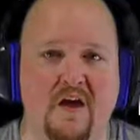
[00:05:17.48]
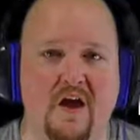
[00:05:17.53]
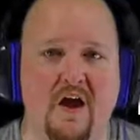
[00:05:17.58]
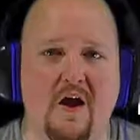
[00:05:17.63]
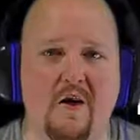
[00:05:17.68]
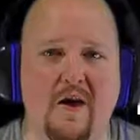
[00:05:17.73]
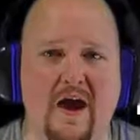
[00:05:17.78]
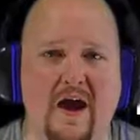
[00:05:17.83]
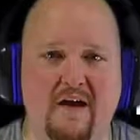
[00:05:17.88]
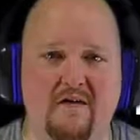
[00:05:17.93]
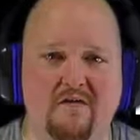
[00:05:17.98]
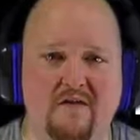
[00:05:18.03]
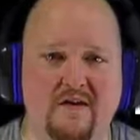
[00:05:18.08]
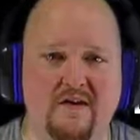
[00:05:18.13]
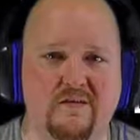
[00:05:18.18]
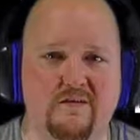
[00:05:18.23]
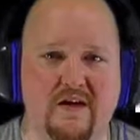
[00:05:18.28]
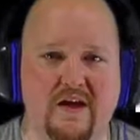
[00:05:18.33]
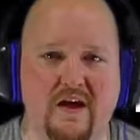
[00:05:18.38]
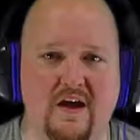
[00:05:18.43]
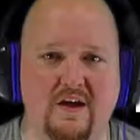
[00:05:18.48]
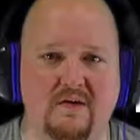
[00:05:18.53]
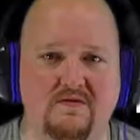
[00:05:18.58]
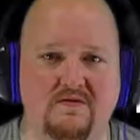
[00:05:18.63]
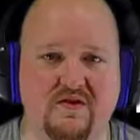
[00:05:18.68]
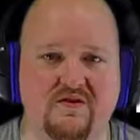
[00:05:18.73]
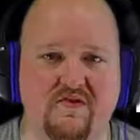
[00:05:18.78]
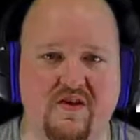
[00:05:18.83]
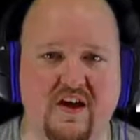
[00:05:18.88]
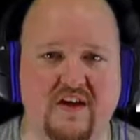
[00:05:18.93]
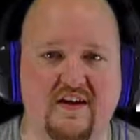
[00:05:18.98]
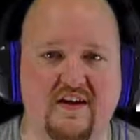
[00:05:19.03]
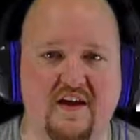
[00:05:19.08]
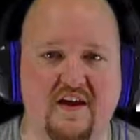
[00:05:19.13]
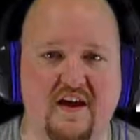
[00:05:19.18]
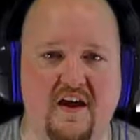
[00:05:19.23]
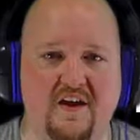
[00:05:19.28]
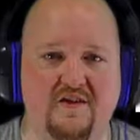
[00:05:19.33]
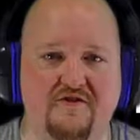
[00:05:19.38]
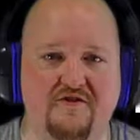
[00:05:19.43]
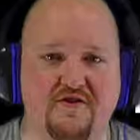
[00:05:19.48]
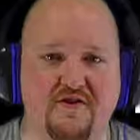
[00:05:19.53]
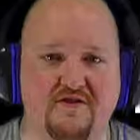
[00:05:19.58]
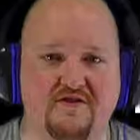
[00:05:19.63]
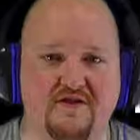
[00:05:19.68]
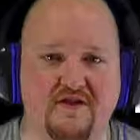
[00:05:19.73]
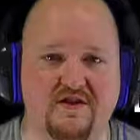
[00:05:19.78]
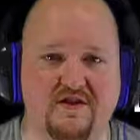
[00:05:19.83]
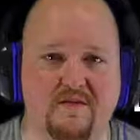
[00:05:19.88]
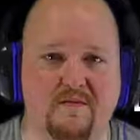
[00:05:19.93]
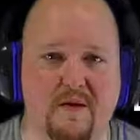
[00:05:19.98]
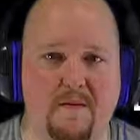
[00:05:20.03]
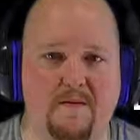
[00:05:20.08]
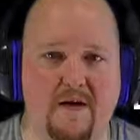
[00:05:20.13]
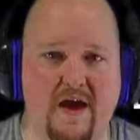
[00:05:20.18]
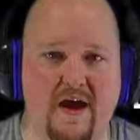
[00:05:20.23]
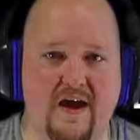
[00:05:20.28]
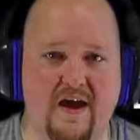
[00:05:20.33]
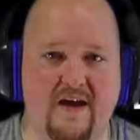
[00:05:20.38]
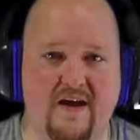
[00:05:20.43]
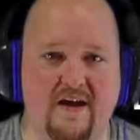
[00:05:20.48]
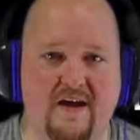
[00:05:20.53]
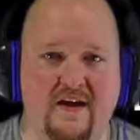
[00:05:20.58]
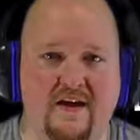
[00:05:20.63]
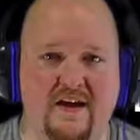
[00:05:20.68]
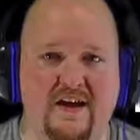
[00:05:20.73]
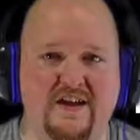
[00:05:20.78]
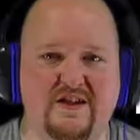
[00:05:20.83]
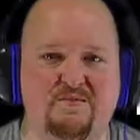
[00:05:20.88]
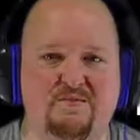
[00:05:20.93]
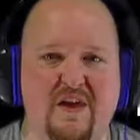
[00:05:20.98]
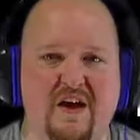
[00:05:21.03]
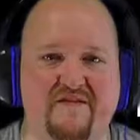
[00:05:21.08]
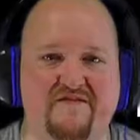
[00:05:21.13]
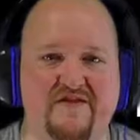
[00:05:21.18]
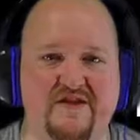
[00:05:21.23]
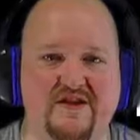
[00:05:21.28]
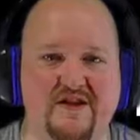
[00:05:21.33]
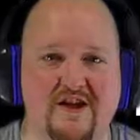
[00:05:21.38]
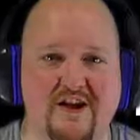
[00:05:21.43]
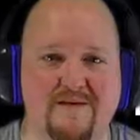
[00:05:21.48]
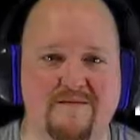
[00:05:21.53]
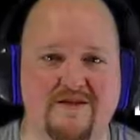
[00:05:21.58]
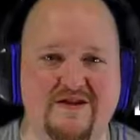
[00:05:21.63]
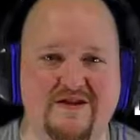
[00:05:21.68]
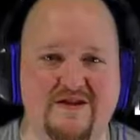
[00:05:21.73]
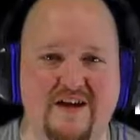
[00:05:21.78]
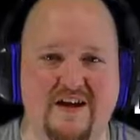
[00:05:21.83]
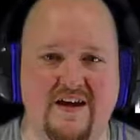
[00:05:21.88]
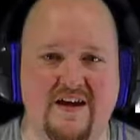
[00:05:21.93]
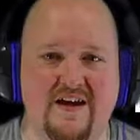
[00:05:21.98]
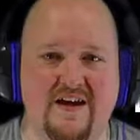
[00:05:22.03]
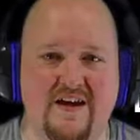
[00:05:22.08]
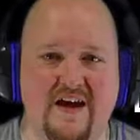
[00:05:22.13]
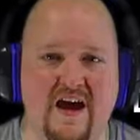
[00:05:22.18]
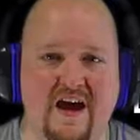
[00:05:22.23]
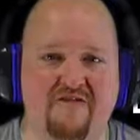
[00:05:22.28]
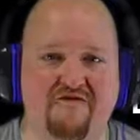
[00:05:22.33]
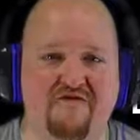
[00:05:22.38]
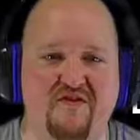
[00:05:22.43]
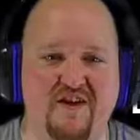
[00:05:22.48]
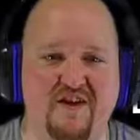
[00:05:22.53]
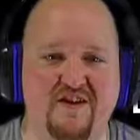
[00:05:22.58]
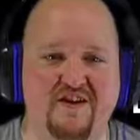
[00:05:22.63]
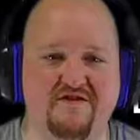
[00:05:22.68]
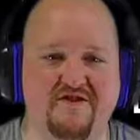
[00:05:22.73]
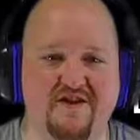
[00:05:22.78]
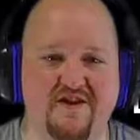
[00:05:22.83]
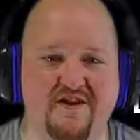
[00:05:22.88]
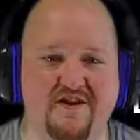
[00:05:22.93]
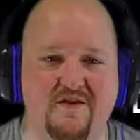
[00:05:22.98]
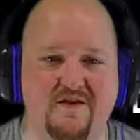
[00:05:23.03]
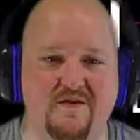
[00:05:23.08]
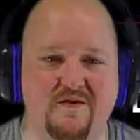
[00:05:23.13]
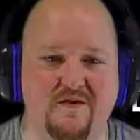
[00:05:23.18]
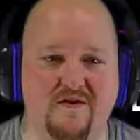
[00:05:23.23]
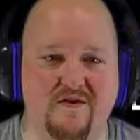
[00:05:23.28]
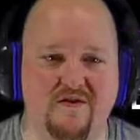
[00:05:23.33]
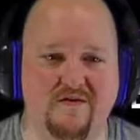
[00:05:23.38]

Oh, how rude of me. I almost forgot to introduce you to my pet. It's breakfast time, isn't it? Have fun, you two.